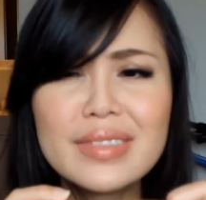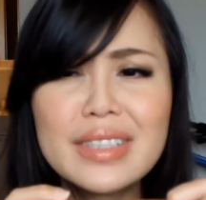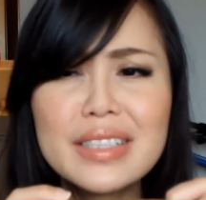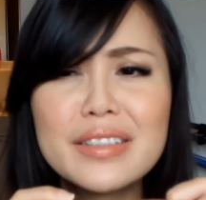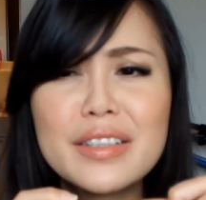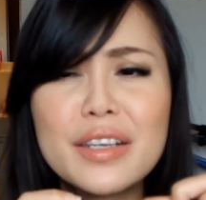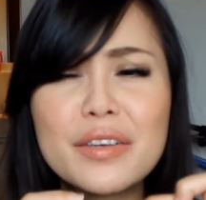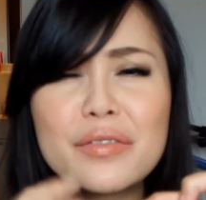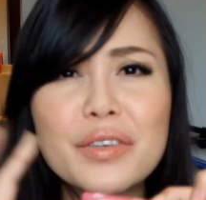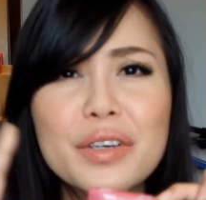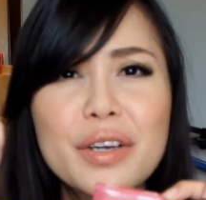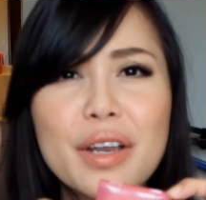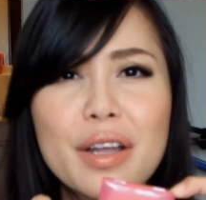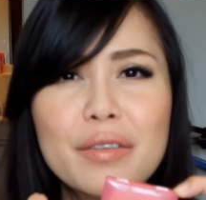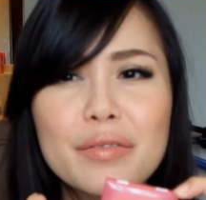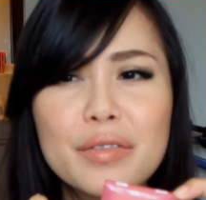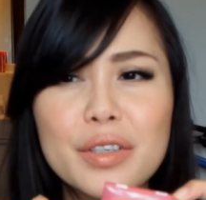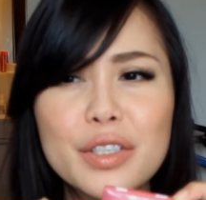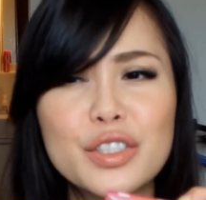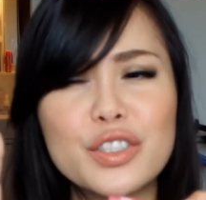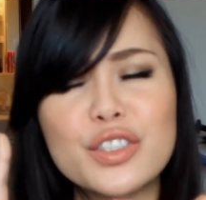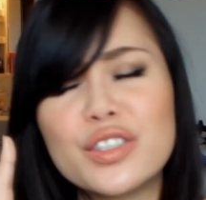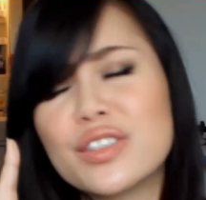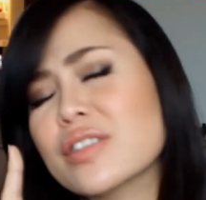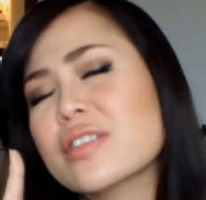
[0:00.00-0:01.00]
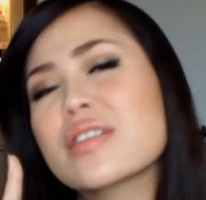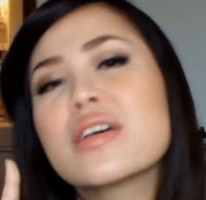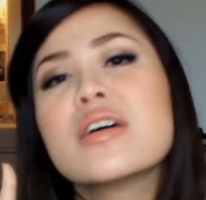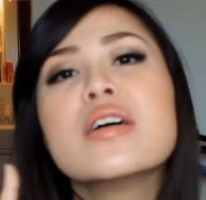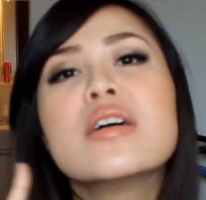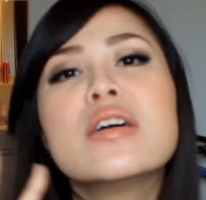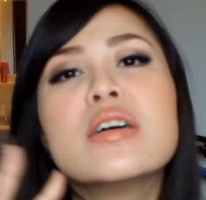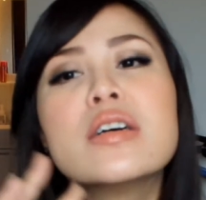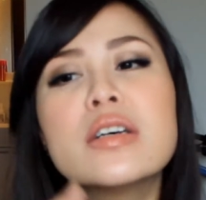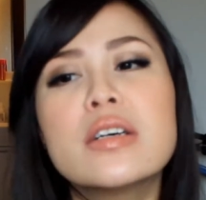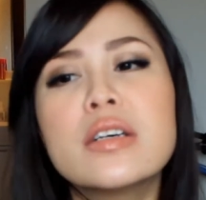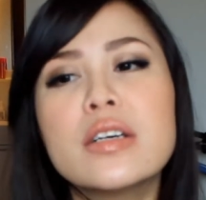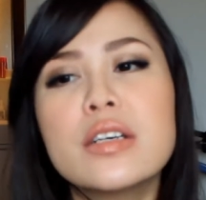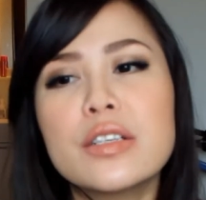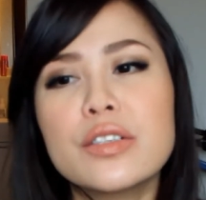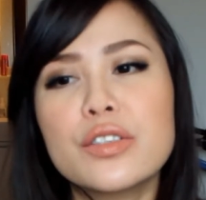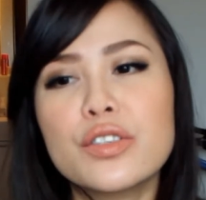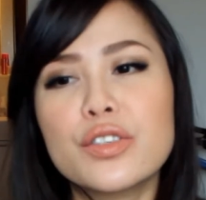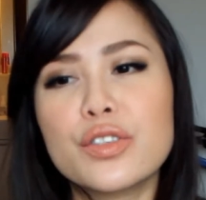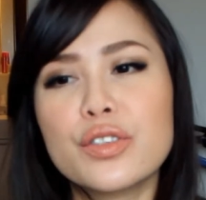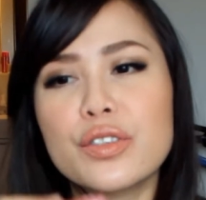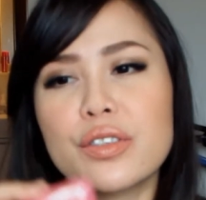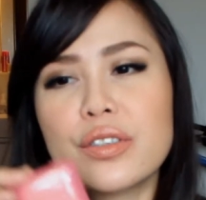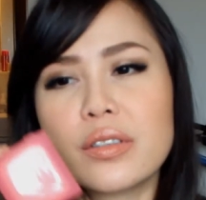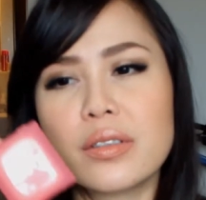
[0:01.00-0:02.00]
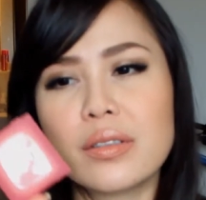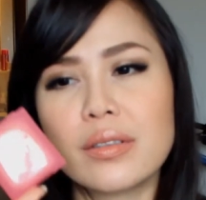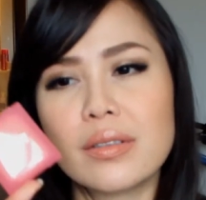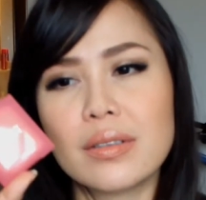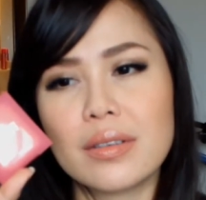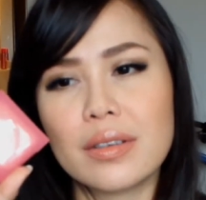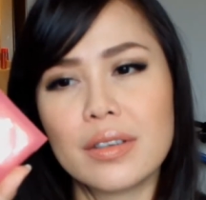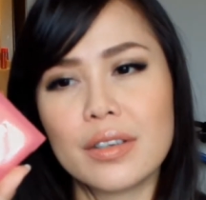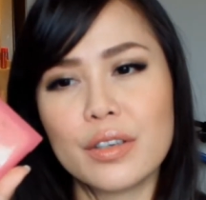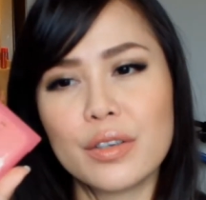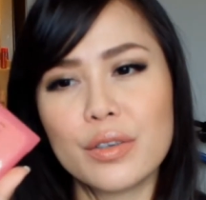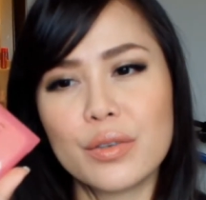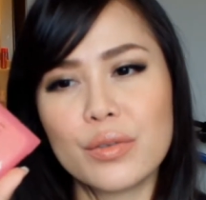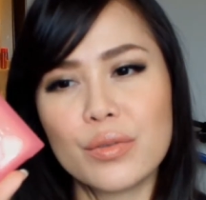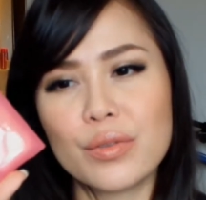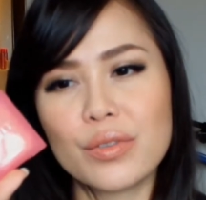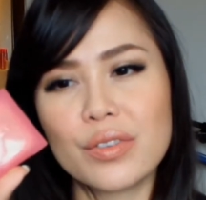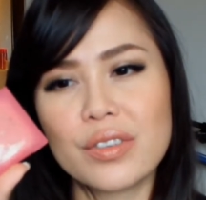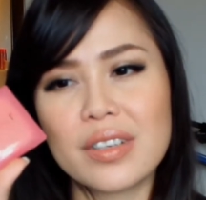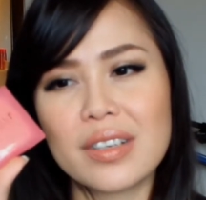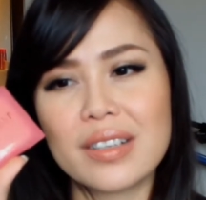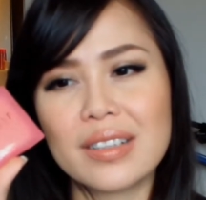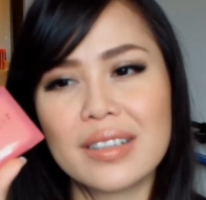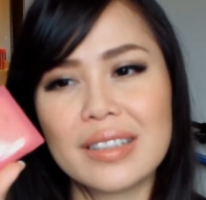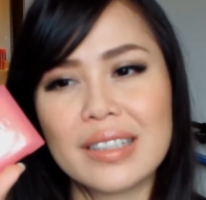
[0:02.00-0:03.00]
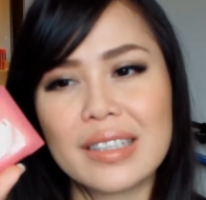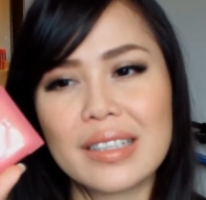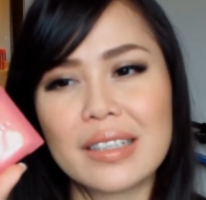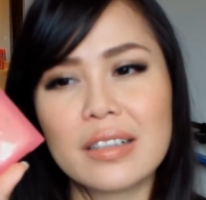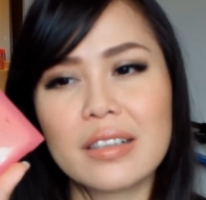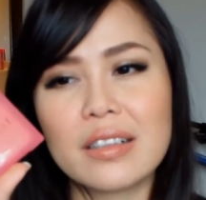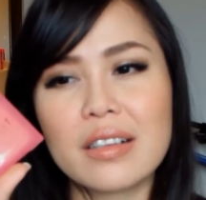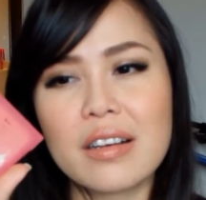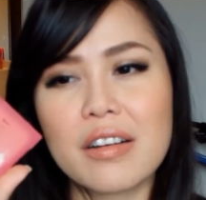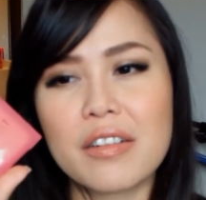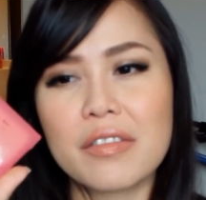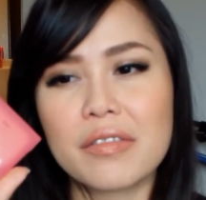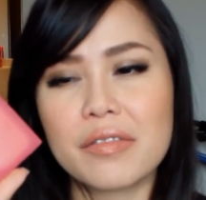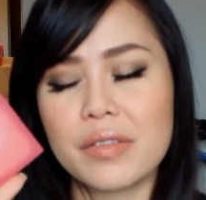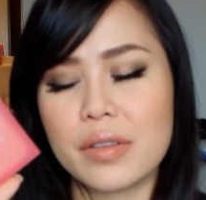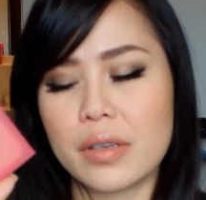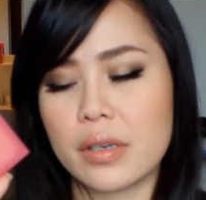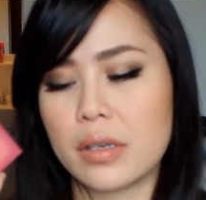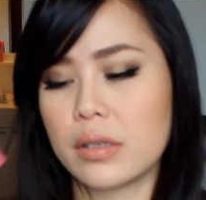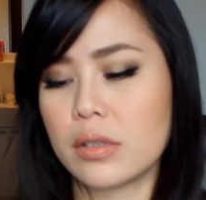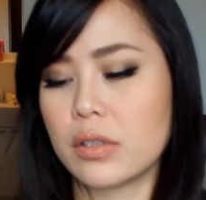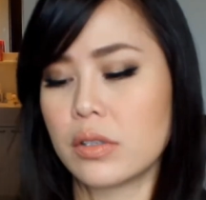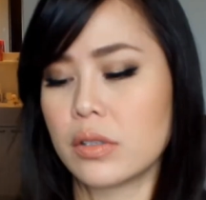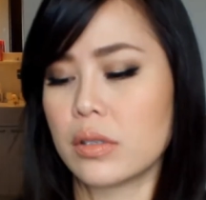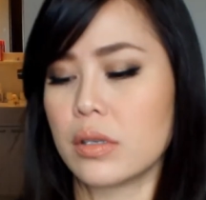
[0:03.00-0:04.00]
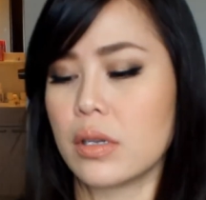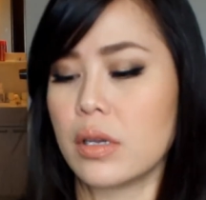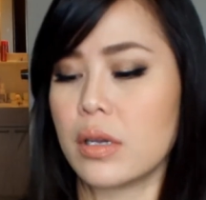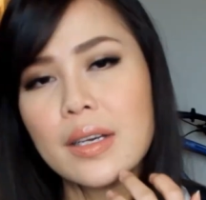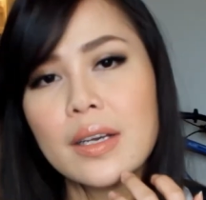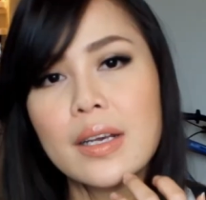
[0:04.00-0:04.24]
never ever, just use a little of this.